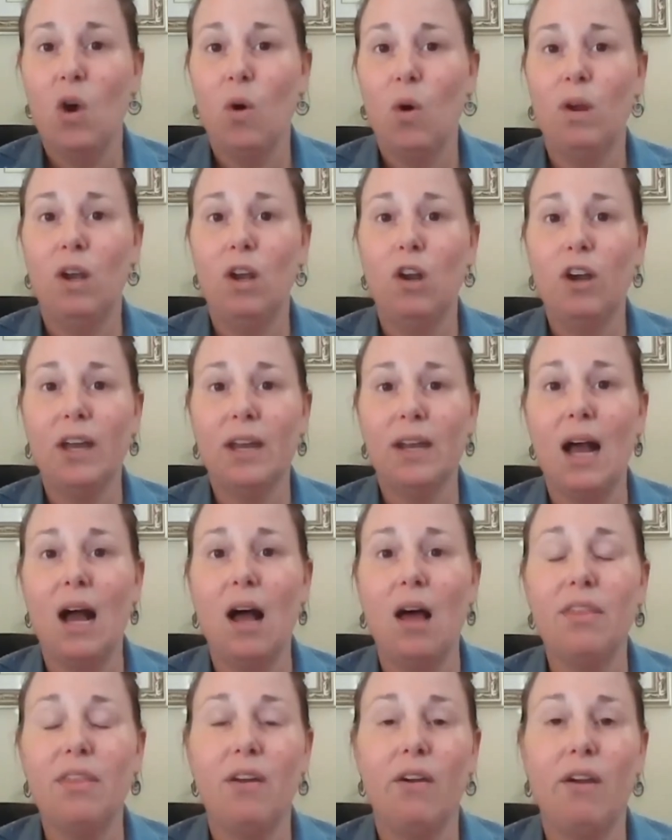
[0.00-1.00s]
We look at
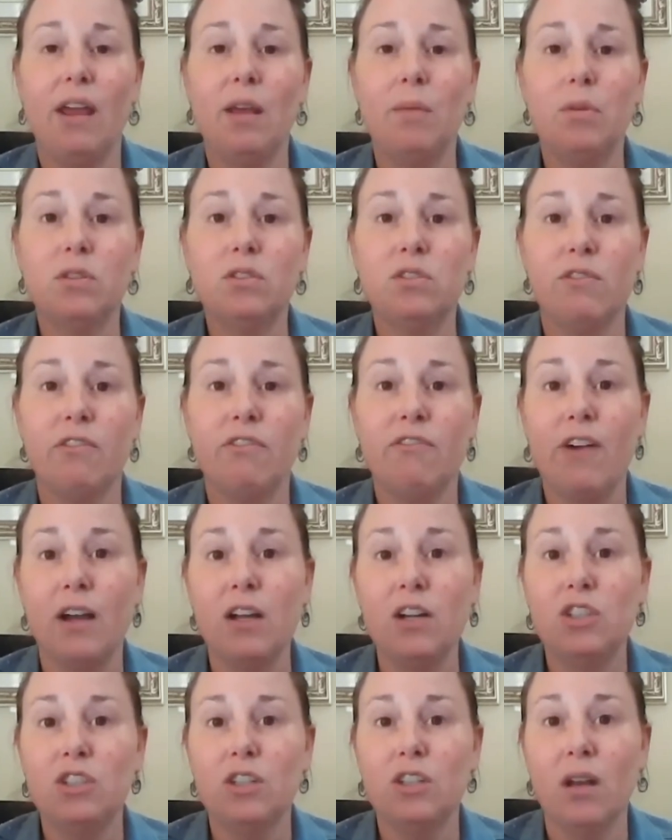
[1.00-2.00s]
how they're able to
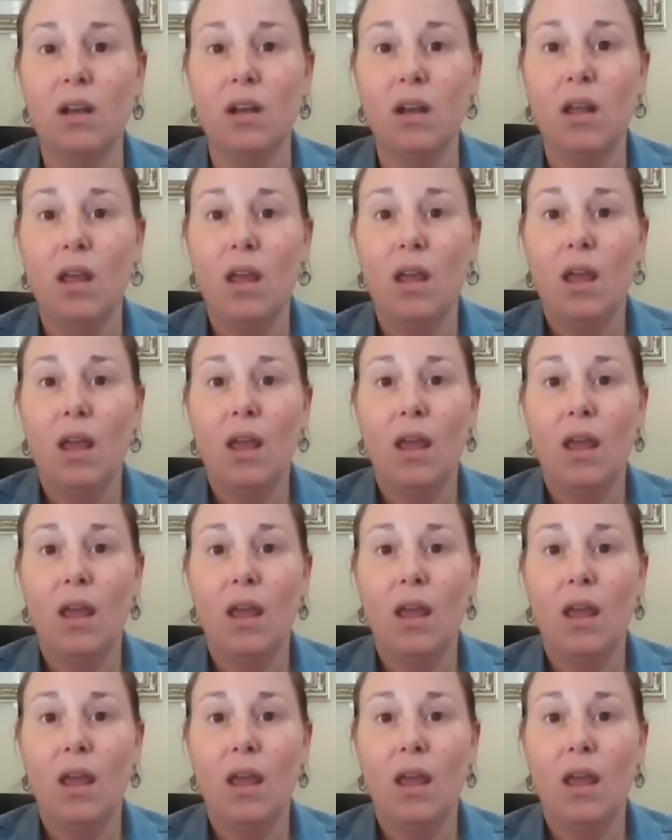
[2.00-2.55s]
function